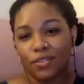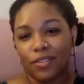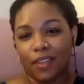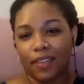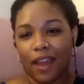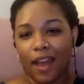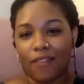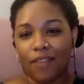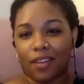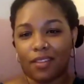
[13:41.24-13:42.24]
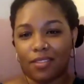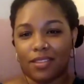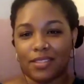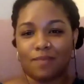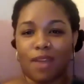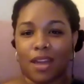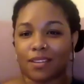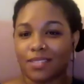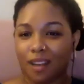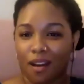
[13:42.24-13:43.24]
think that having this
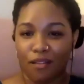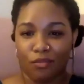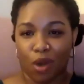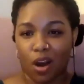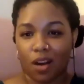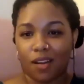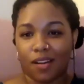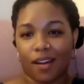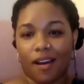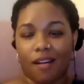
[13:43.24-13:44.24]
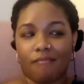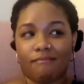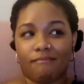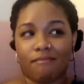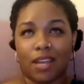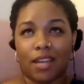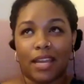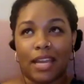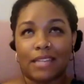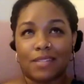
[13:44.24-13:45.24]
mix of work um,
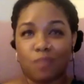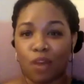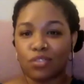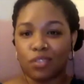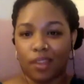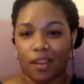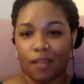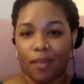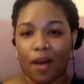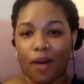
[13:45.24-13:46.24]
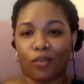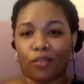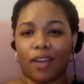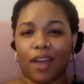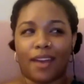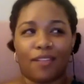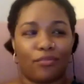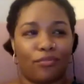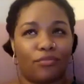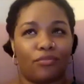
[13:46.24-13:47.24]
is partially about kind of
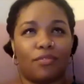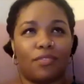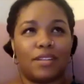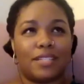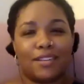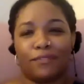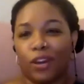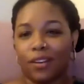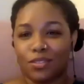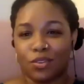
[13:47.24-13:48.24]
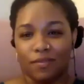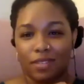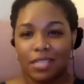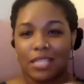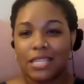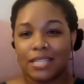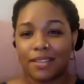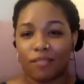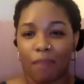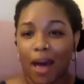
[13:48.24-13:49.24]
different sort of needs
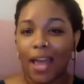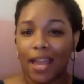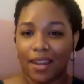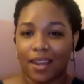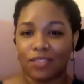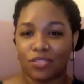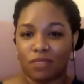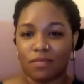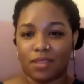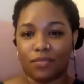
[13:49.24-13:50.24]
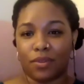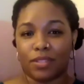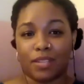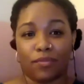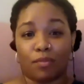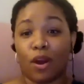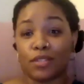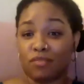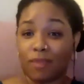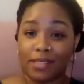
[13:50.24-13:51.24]
of mine in terms of different
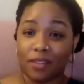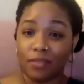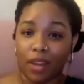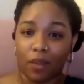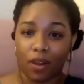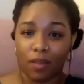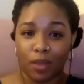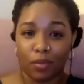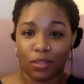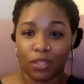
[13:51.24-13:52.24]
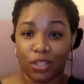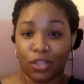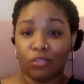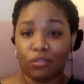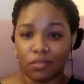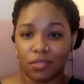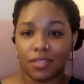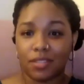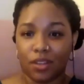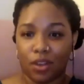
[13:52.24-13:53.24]
parts of myself that i want to be able to use
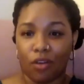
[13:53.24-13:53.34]
you know.